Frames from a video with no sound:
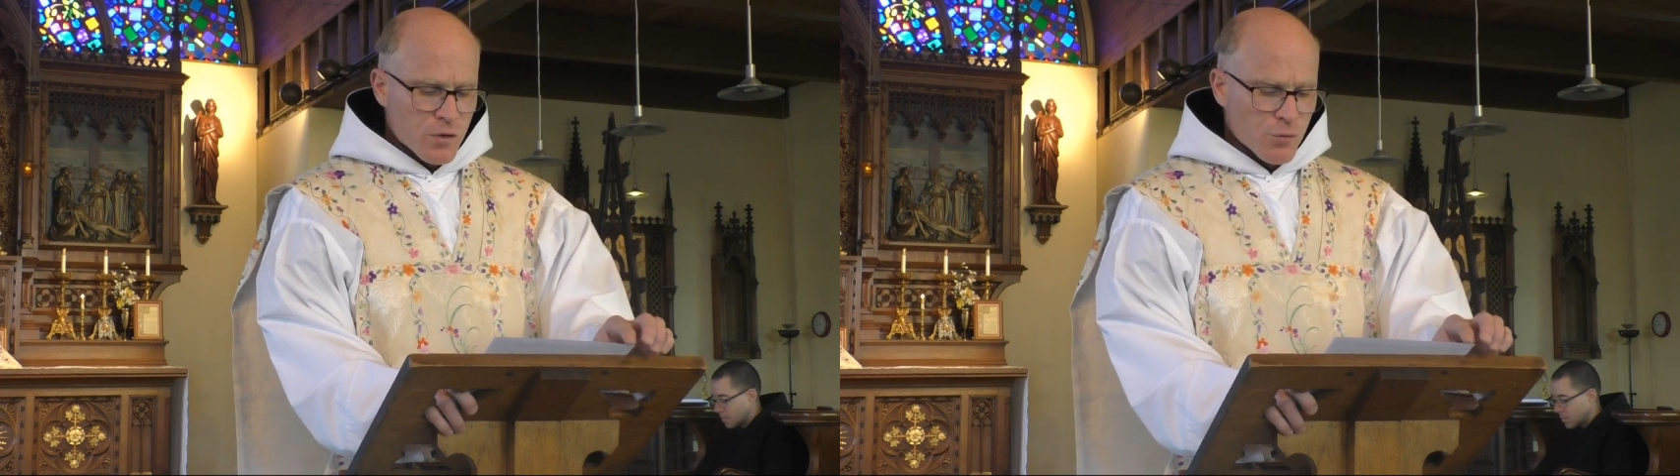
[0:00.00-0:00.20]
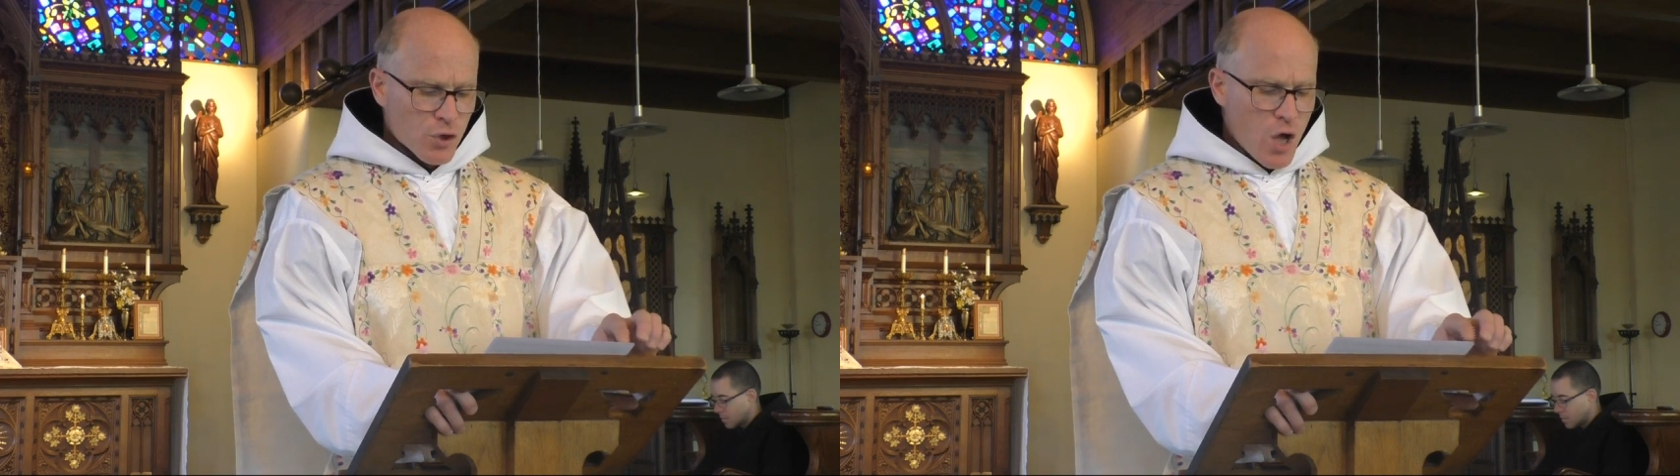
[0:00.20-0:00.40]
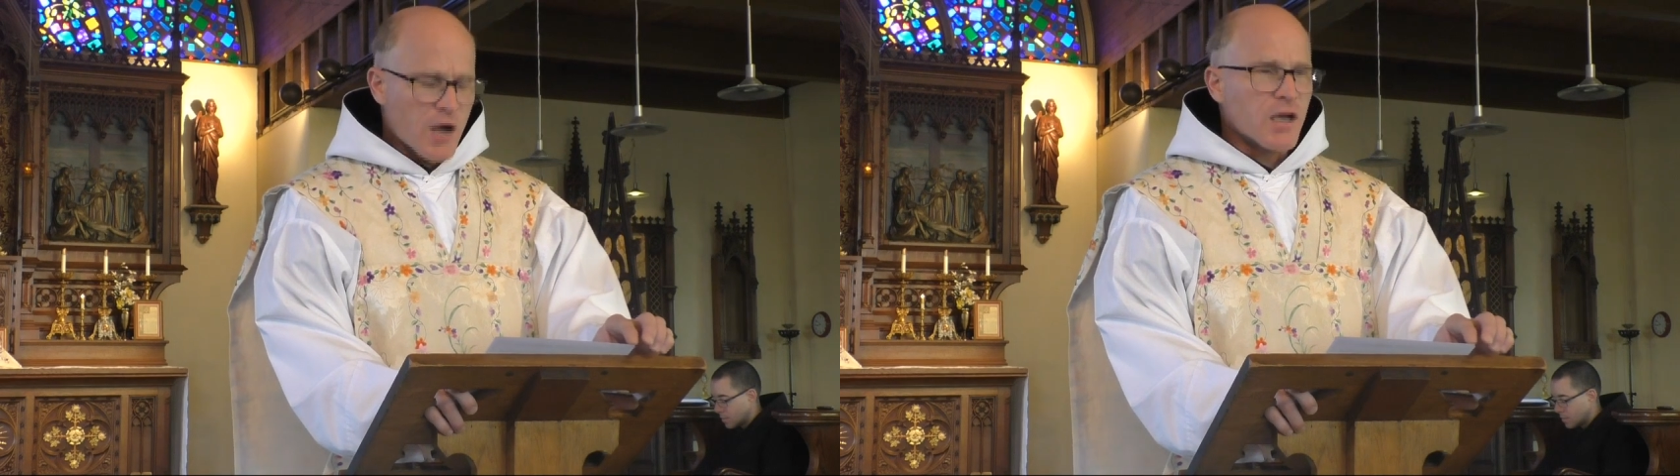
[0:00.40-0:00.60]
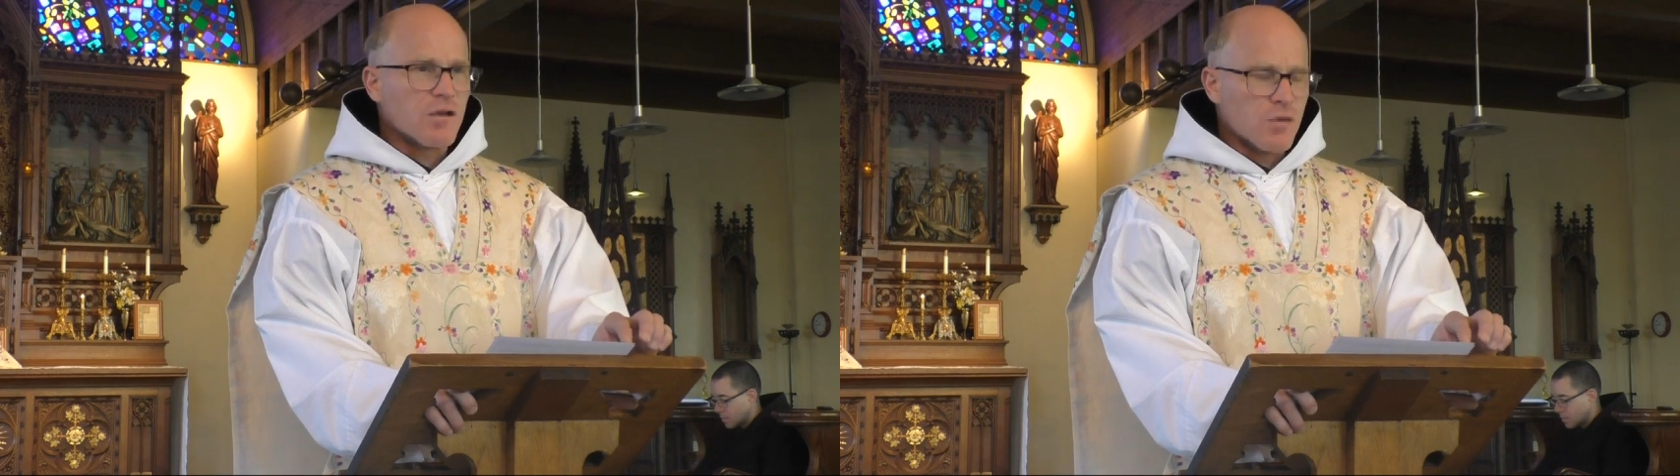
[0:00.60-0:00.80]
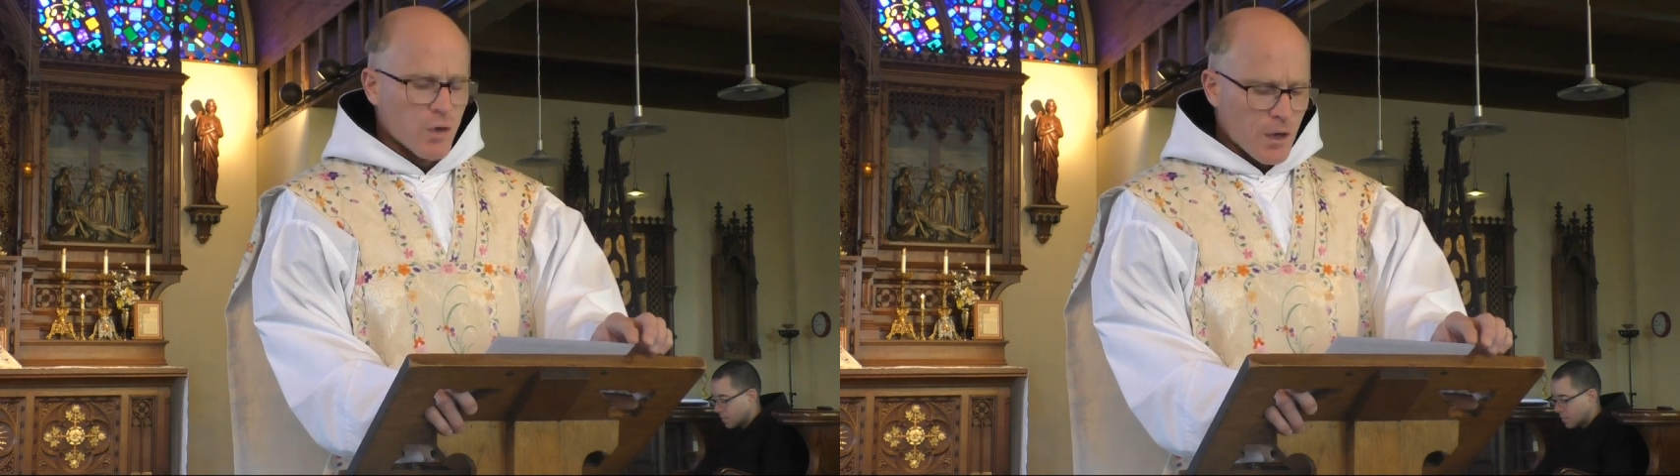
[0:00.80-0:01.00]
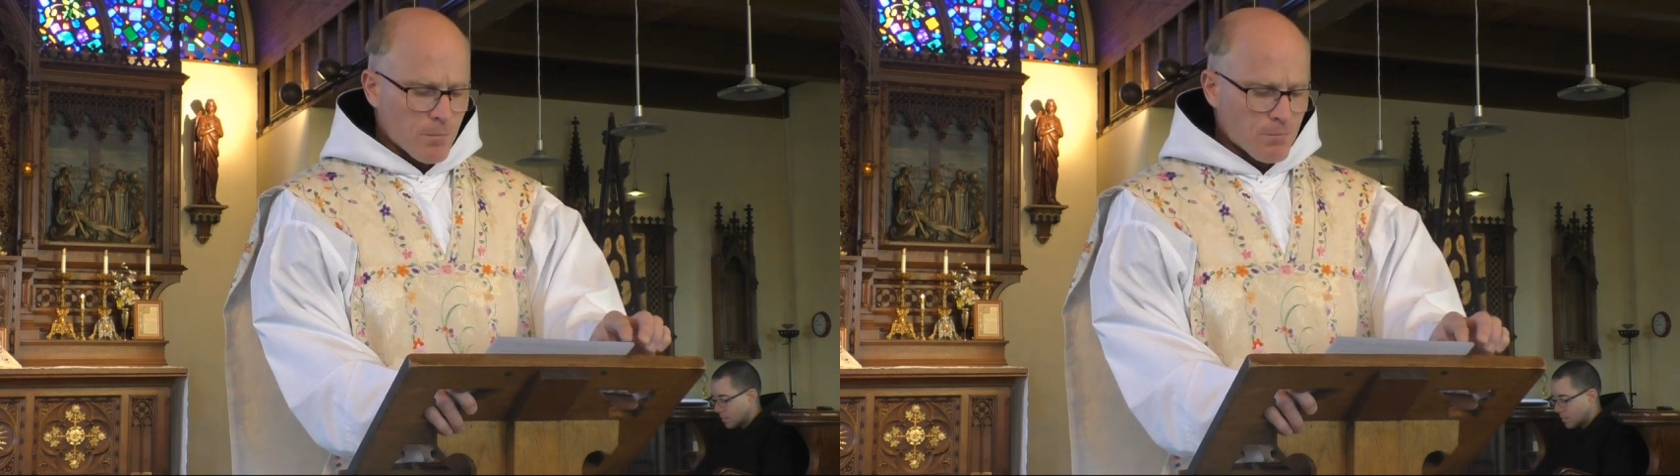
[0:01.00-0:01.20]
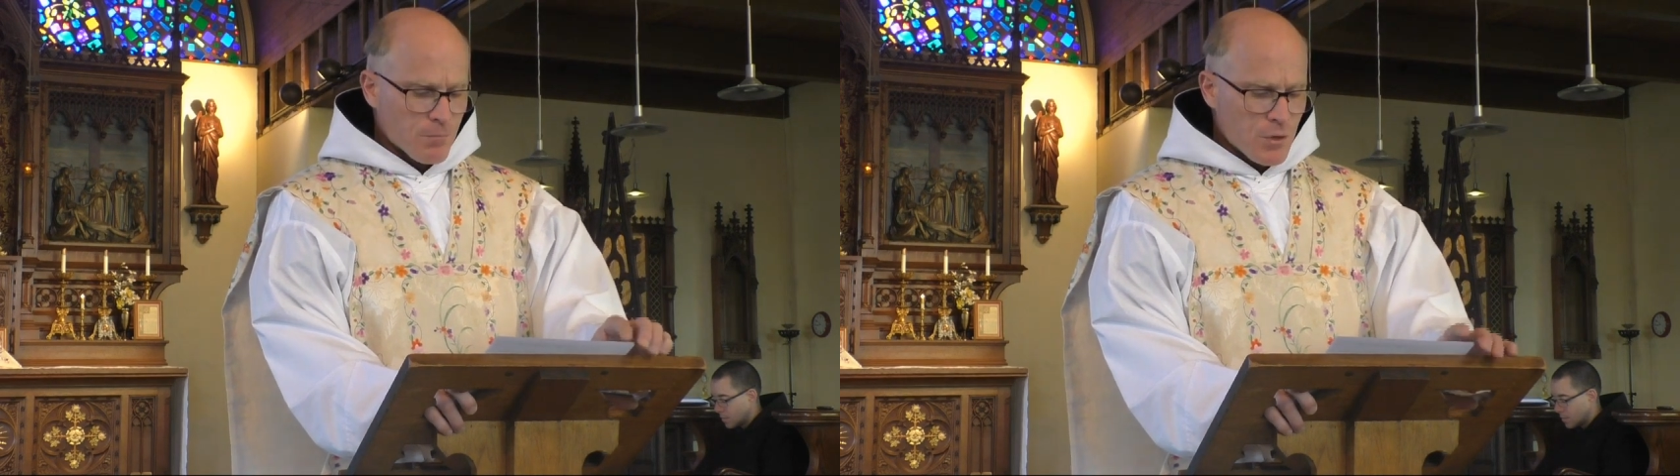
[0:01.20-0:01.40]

and belonging to him,